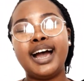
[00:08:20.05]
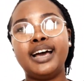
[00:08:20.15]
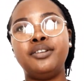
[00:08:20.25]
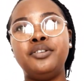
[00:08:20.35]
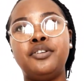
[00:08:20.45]

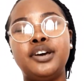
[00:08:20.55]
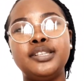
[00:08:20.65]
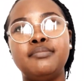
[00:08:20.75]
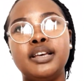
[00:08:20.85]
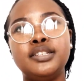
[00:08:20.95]
I don't know,
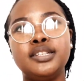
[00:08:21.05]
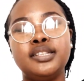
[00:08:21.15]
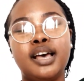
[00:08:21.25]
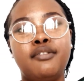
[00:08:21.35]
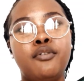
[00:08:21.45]
as much
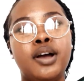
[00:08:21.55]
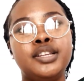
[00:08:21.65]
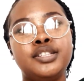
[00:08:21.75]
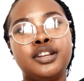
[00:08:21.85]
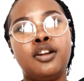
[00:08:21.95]
as I've
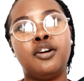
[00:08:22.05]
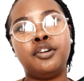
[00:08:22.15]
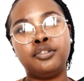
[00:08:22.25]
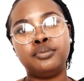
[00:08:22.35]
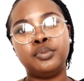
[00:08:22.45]
watched a
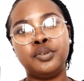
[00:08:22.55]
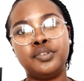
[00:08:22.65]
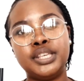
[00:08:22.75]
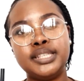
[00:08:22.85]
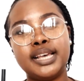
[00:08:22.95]
lot of
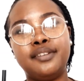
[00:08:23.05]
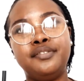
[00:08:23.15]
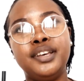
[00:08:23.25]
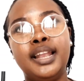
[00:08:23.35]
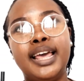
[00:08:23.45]
movies, I
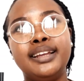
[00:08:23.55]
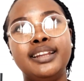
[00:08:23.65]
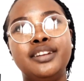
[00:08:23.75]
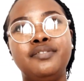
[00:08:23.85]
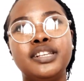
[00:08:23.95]
feel like
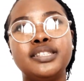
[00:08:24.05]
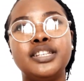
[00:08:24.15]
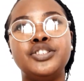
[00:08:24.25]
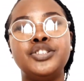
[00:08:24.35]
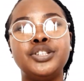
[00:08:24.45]
Netflix
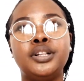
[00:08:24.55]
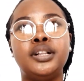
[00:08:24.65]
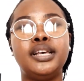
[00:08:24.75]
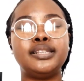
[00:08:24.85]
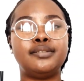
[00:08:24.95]
and
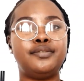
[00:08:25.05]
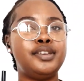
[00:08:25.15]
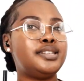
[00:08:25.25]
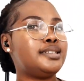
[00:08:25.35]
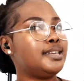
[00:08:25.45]
chill as a
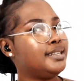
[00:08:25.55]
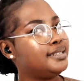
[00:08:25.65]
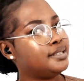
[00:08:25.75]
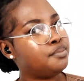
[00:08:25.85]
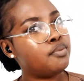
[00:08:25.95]
first
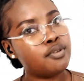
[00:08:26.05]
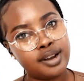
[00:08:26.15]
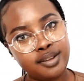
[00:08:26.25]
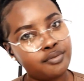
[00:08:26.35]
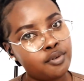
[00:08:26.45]
date is
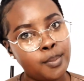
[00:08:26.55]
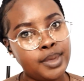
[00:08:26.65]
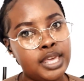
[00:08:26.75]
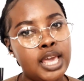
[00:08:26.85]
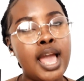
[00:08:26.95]
boring for
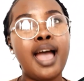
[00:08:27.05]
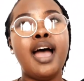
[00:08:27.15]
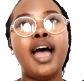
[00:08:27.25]
me.